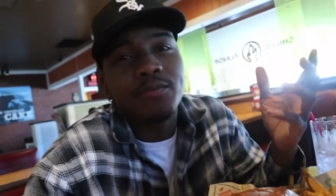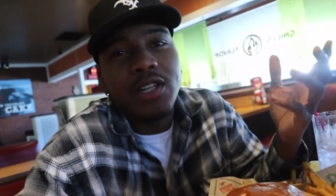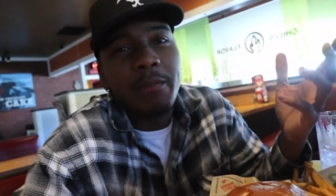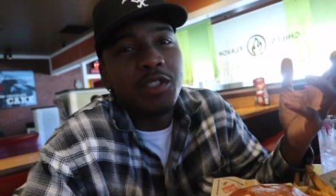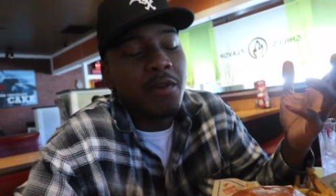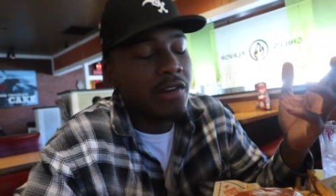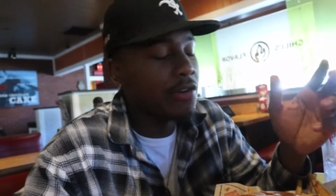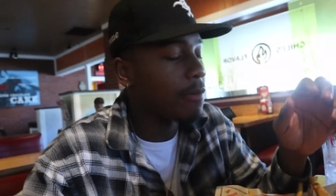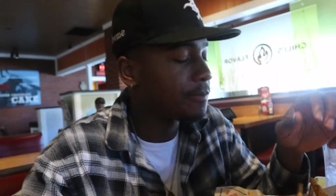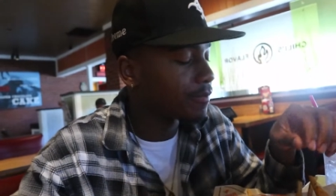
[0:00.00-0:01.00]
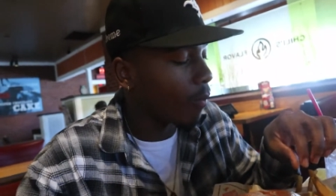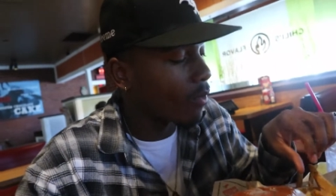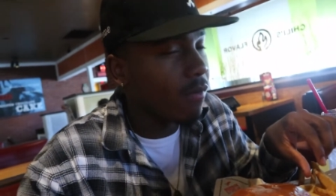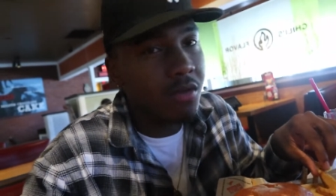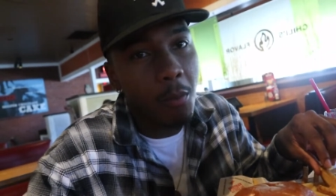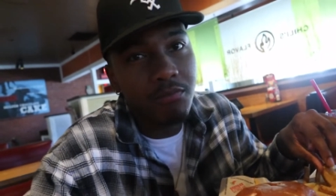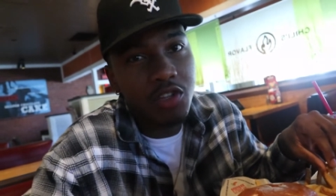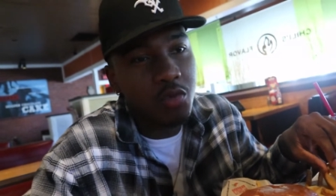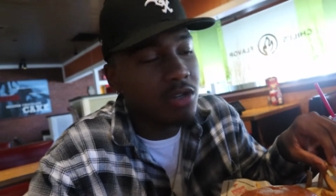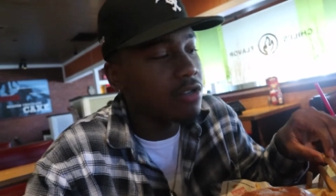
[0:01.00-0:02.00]
I miss my girl. I
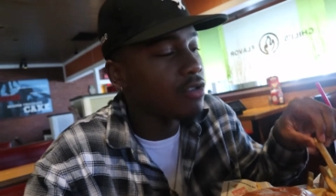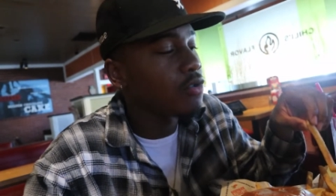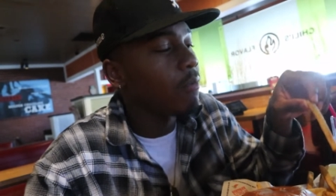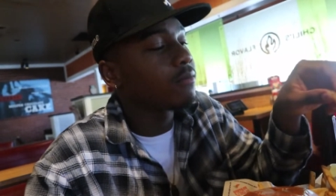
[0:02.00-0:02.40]
miss what it is.